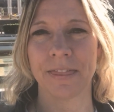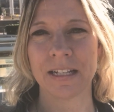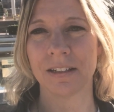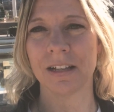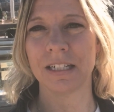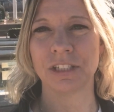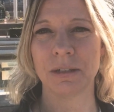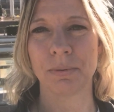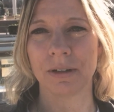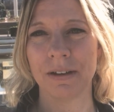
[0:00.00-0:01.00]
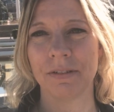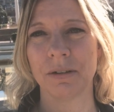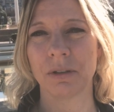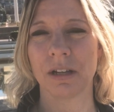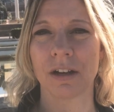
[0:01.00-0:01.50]
that's a lot cheaper.
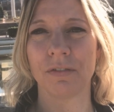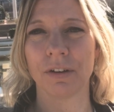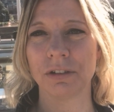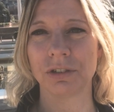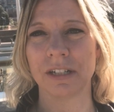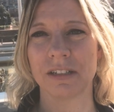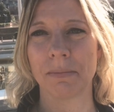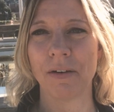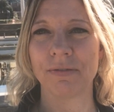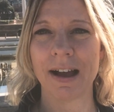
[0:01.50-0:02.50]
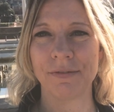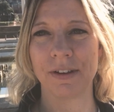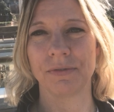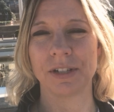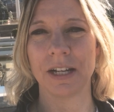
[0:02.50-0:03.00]
Even with the conversion, it's about
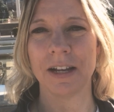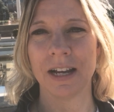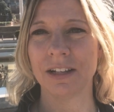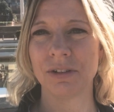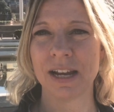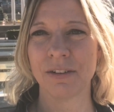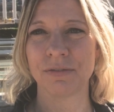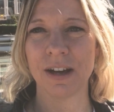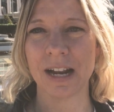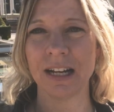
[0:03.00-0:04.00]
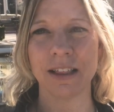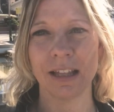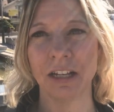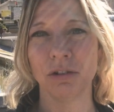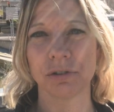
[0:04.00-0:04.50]
$5.50, and you can't find
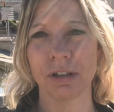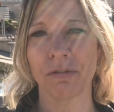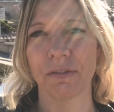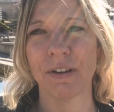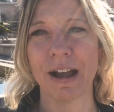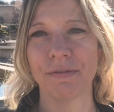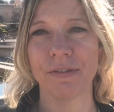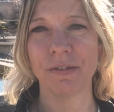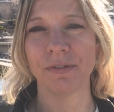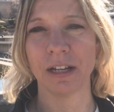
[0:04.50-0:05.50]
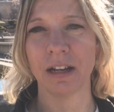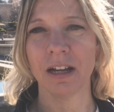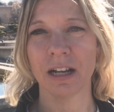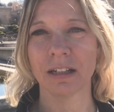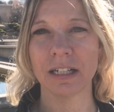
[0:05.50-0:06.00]
anything usually for $5.50,
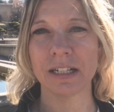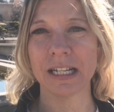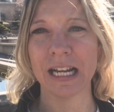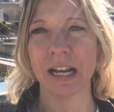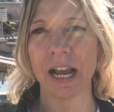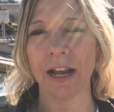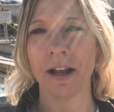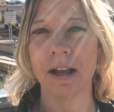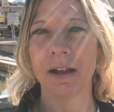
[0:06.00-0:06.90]
at least in a